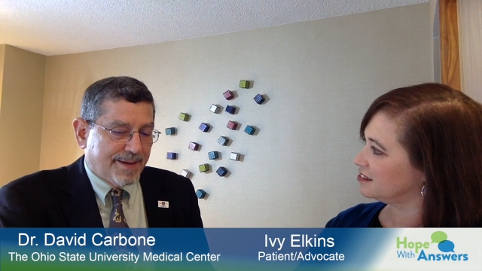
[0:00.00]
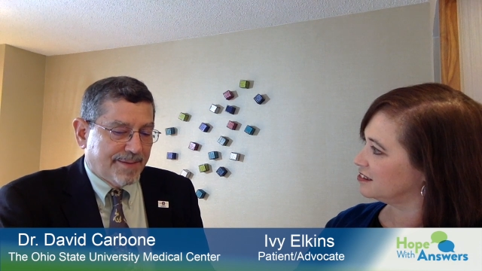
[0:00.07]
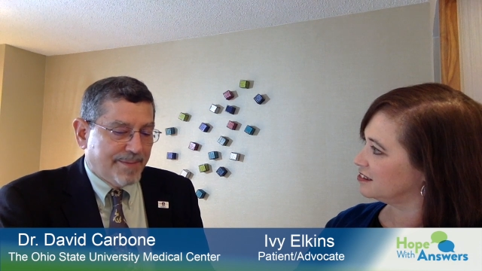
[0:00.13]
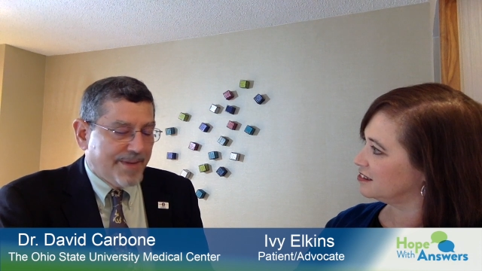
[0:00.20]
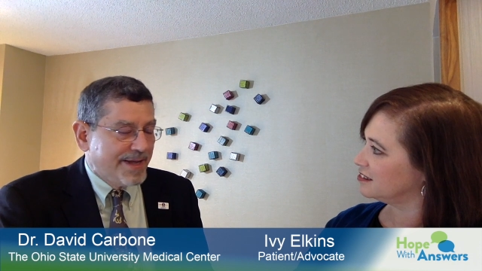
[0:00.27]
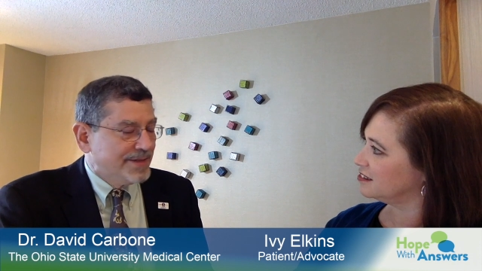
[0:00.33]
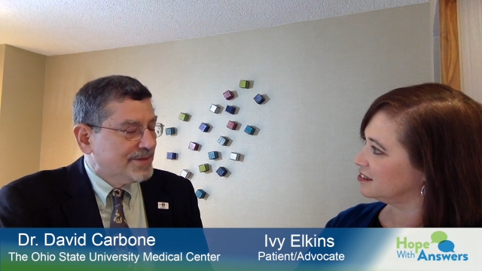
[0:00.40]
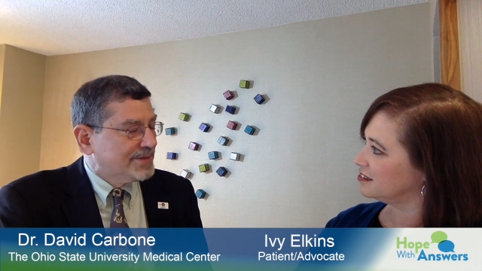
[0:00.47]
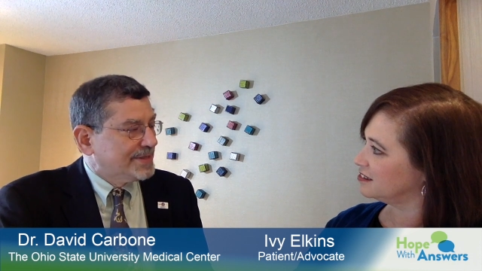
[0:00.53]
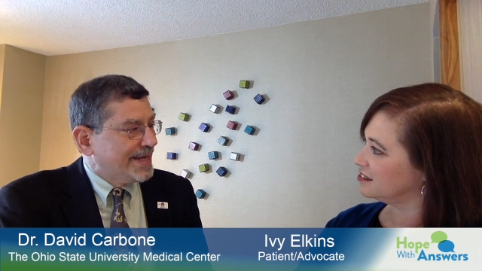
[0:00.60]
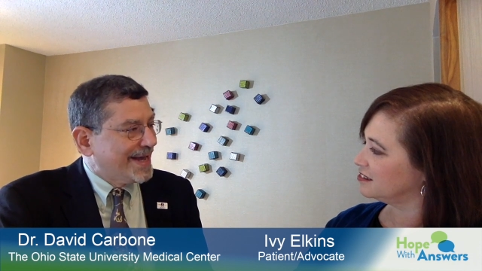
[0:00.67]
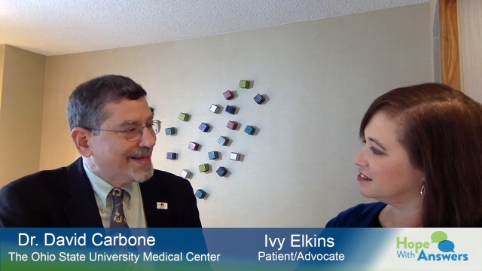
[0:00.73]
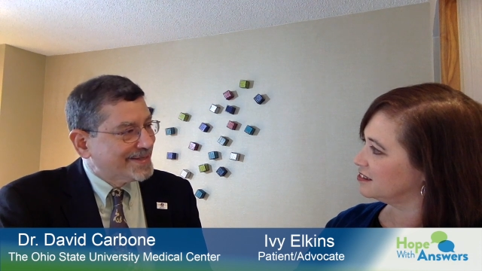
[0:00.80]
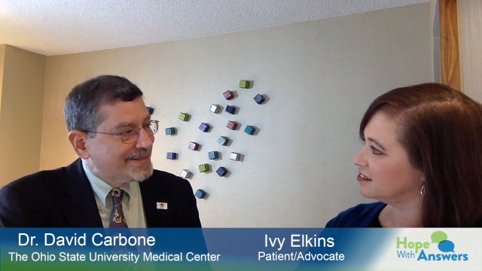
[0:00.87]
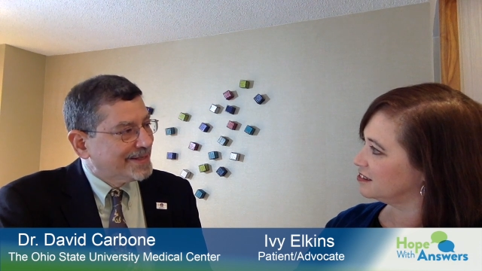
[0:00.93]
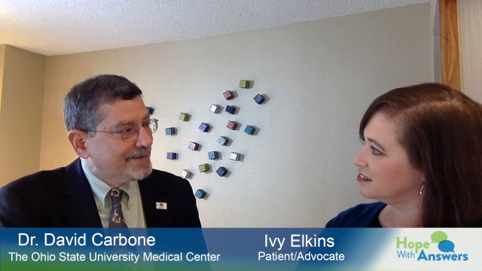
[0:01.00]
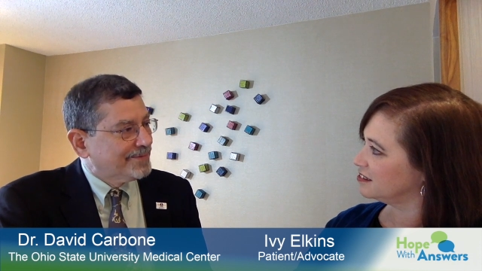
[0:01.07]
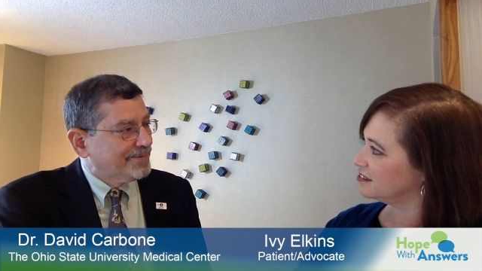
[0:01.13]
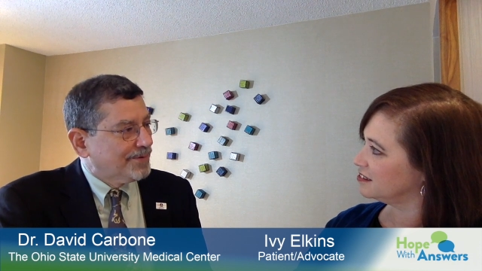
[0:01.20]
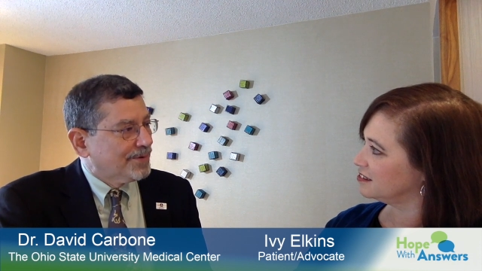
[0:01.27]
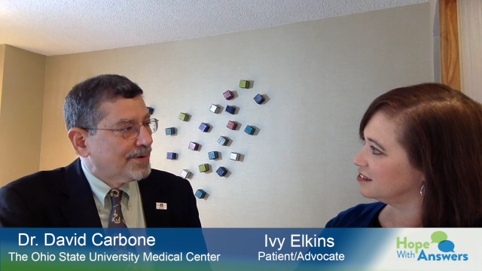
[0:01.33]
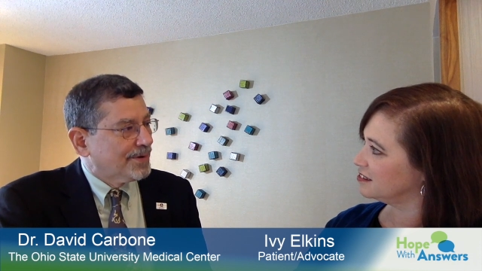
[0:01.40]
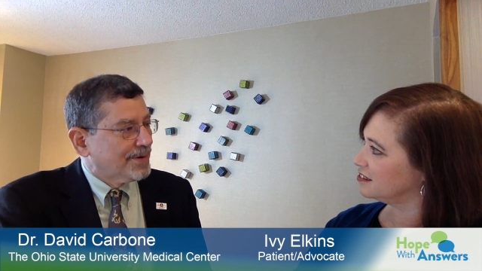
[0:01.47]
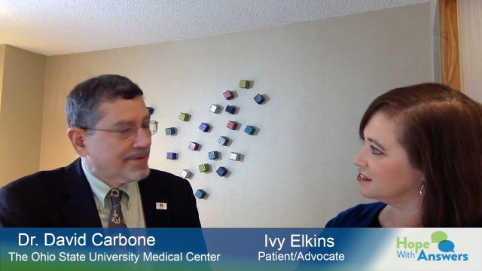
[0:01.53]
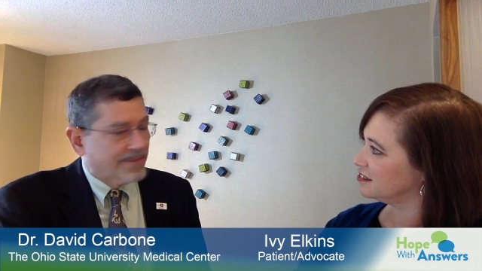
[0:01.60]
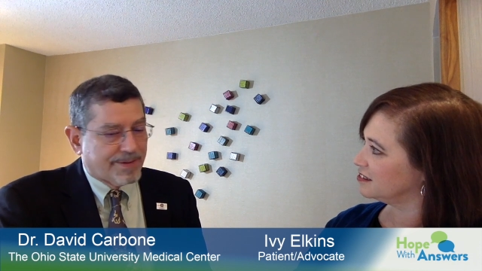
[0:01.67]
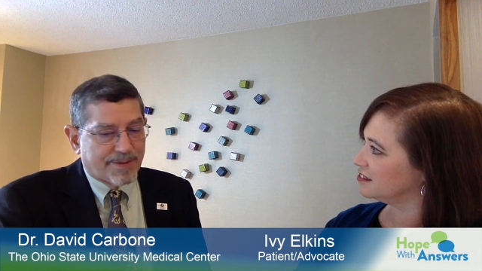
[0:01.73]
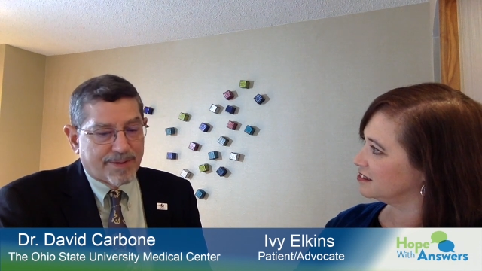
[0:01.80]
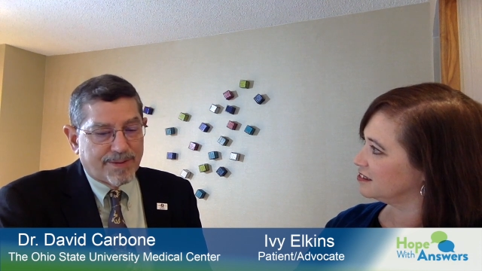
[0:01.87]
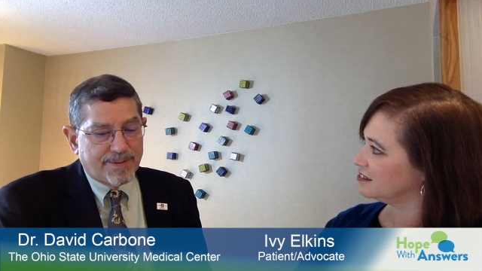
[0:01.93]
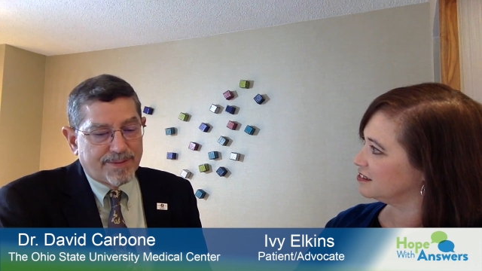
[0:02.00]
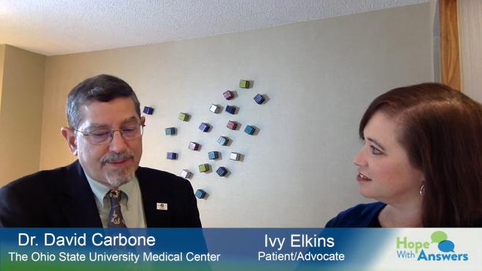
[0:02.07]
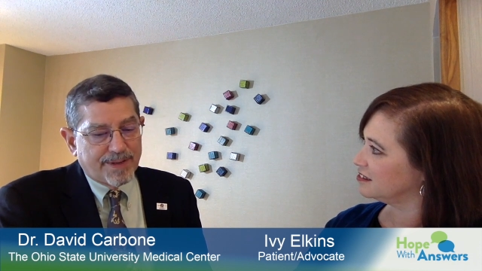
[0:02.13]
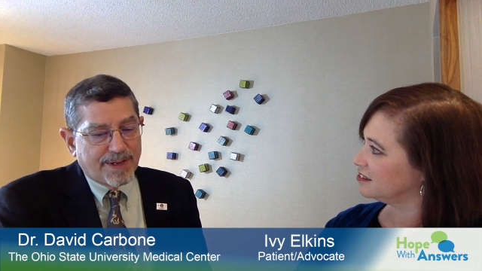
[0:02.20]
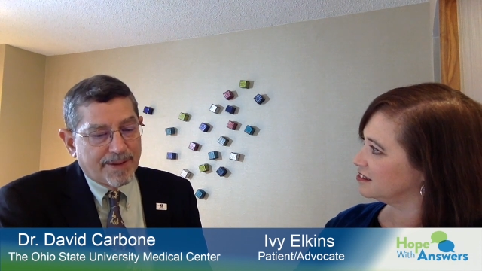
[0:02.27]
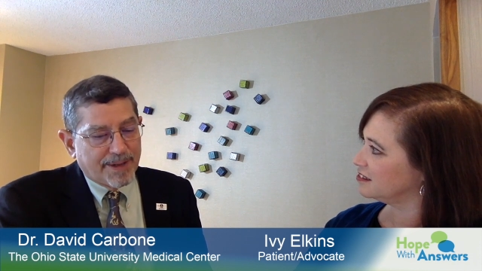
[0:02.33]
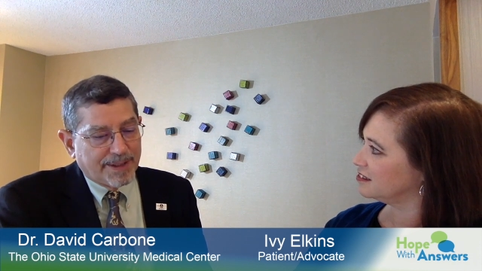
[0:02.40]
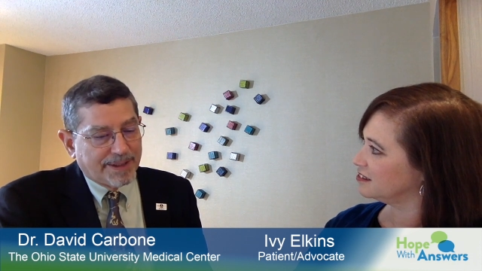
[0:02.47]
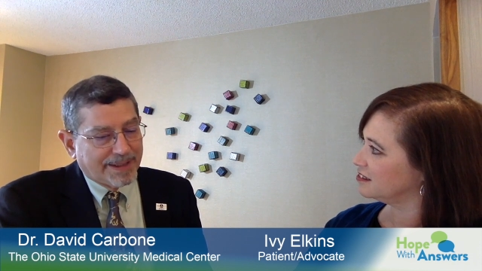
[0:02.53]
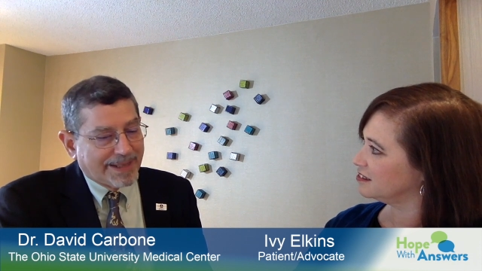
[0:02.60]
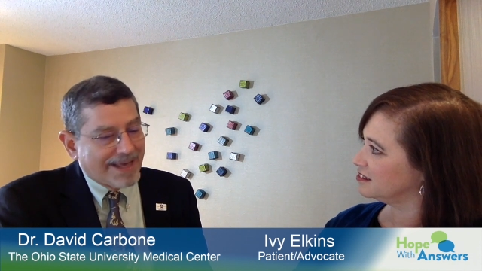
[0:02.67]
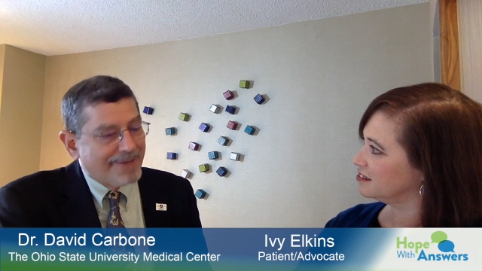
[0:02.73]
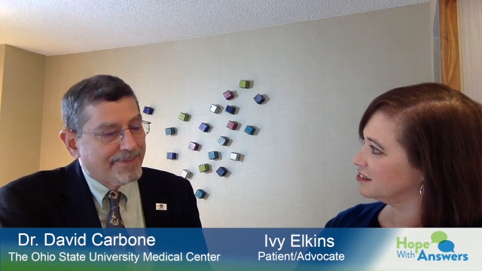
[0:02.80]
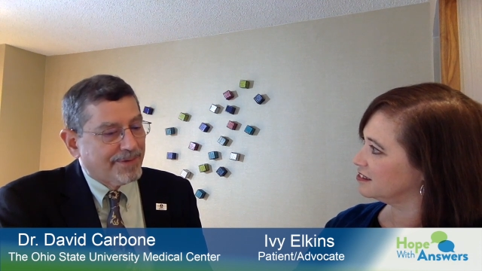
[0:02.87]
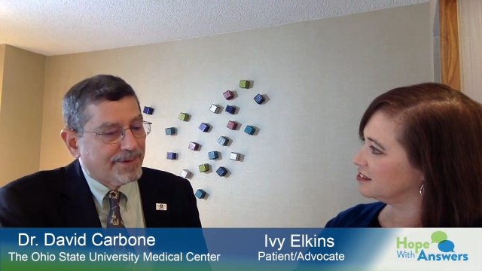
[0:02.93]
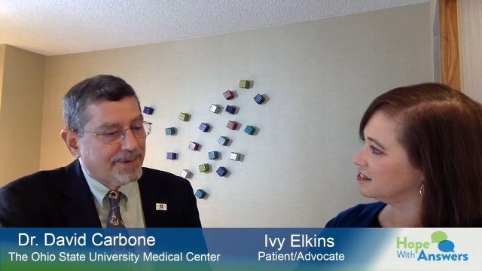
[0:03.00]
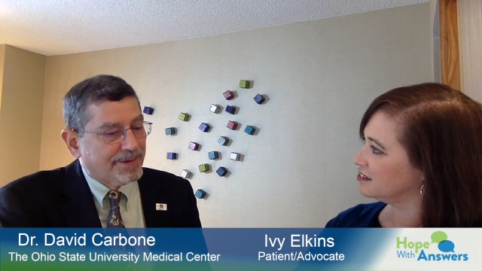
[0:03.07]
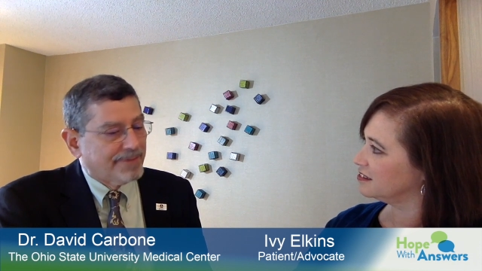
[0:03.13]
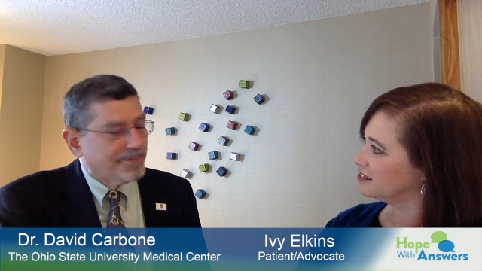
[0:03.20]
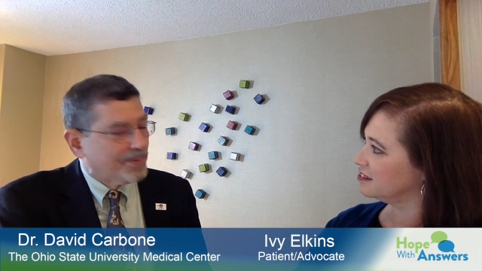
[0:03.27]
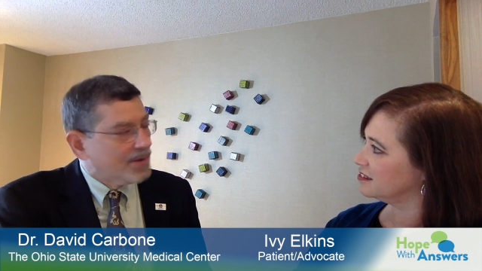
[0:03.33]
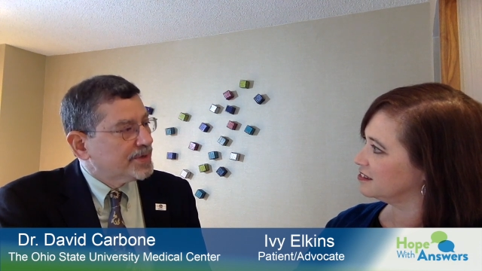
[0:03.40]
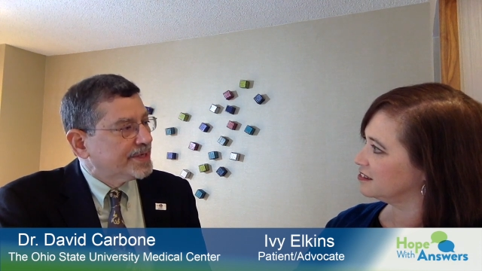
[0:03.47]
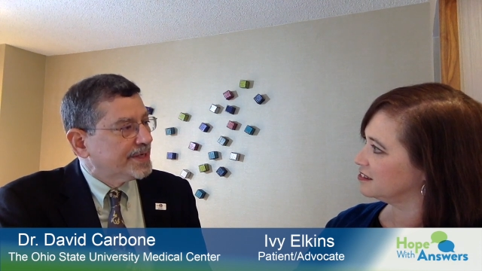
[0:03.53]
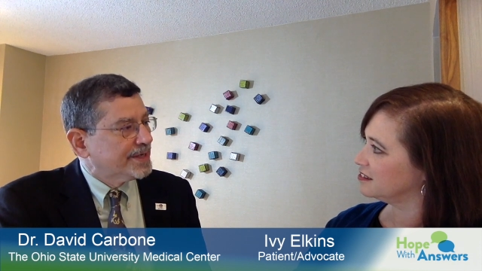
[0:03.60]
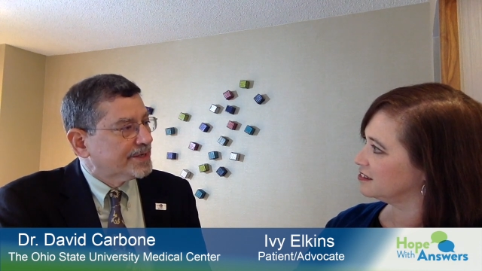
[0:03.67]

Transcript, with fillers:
Speaker 1: means testing for the level of protein